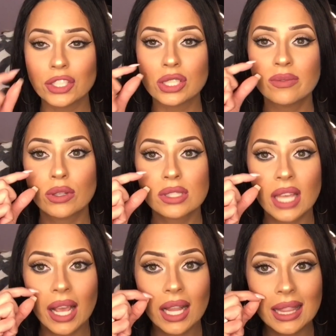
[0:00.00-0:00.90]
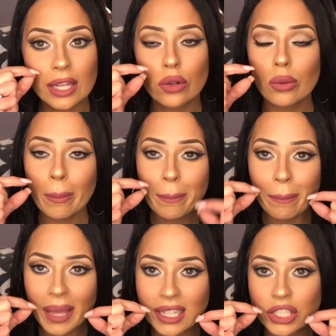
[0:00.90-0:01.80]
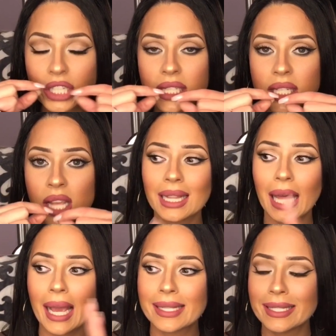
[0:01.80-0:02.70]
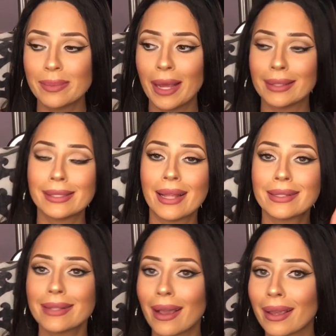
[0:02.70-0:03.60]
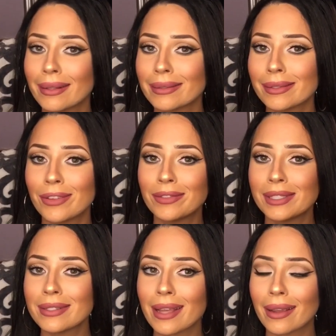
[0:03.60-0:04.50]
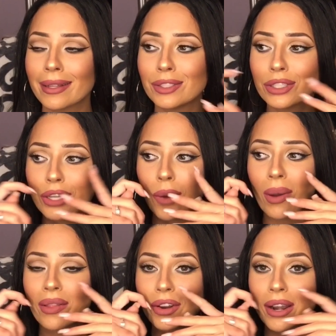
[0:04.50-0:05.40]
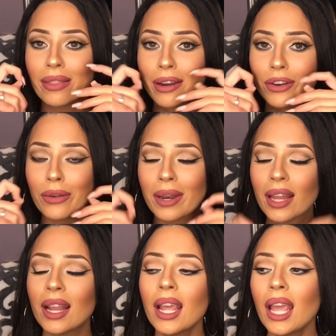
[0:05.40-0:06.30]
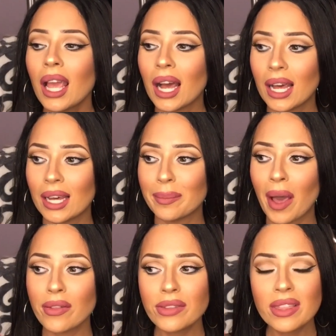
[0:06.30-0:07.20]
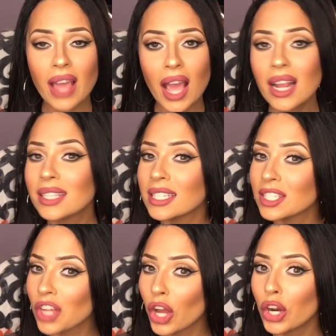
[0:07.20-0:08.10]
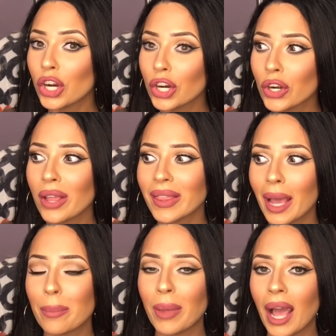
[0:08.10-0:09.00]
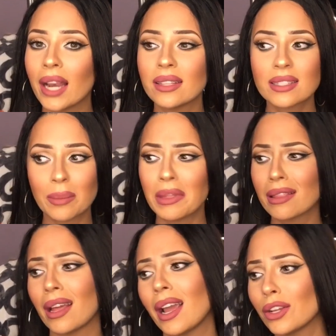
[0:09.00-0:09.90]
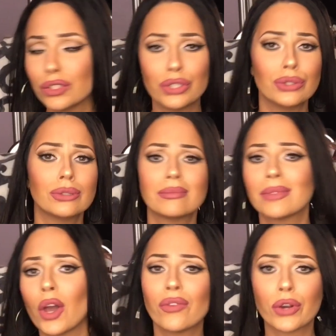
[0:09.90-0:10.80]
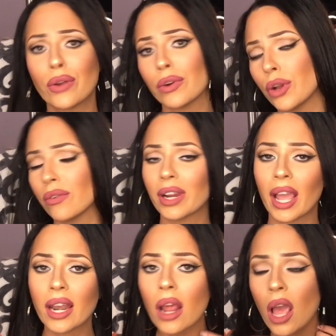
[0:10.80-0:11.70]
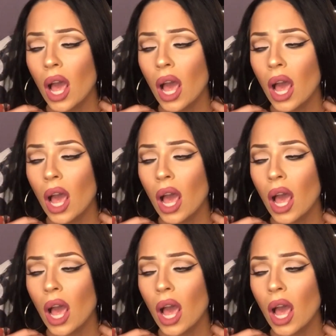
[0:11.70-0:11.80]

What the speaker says: It just feels like little pinches that last about 10 seconds, 15 seconds, you know, while they're in there doing it. Other than that, it does not hurt that bad. It's something that I could do over and over and over again.